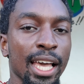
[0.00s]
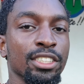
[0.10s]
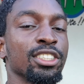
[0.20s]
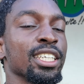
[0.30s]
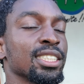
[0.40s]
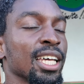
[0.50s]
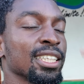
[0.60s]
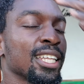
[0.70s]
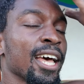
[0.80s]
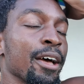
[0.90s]
And just
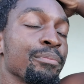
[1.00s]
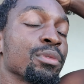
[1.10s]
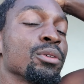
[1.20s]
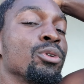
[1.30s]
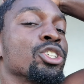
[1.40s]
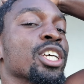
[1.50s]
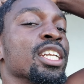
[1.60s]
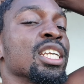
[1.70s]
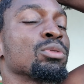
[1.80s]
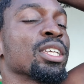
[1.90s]
like that, we just got
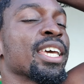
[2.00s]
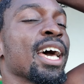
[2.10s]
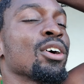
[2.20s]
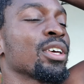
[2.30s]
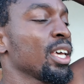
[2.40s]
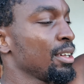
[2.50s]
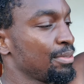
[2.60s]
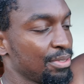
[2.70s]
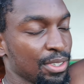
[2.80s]
done with the cow cave.